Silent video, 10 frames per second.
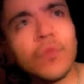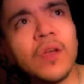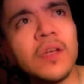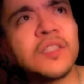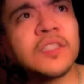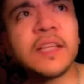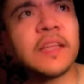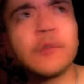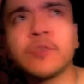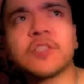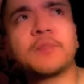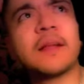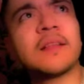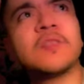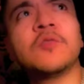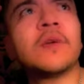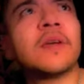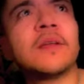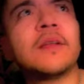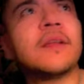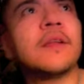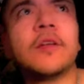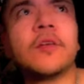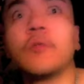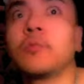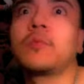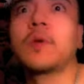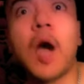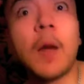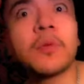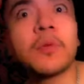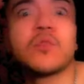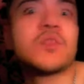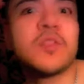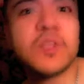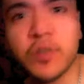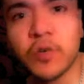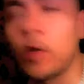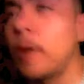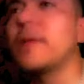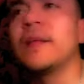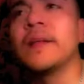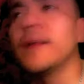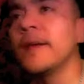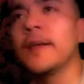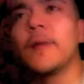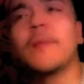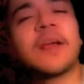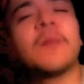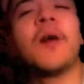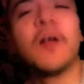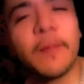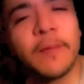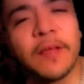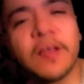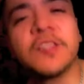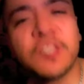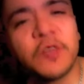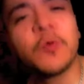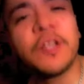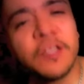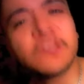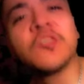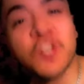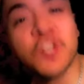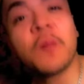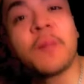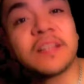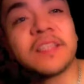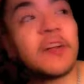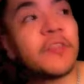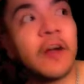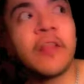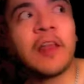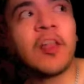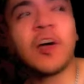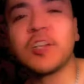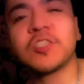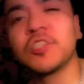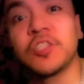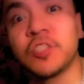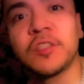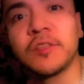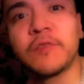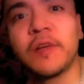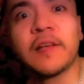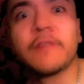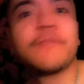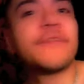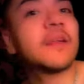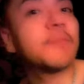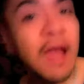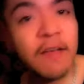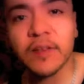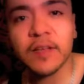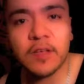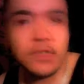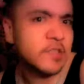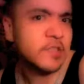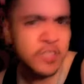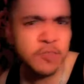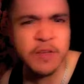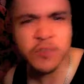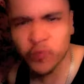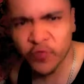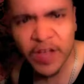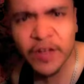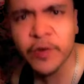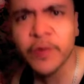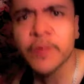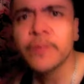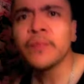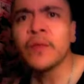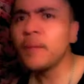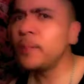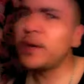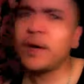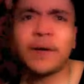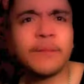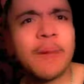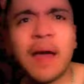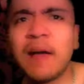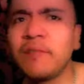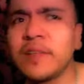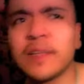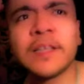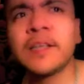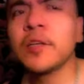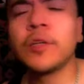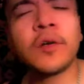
it's just that he was expected to win. Hopkins was considered. Oh, I mean, come on. Consider what he did to Jean Pascal. Now that loss shouldn't really affect Pavlik because he's a special fighter. But Pavlik, he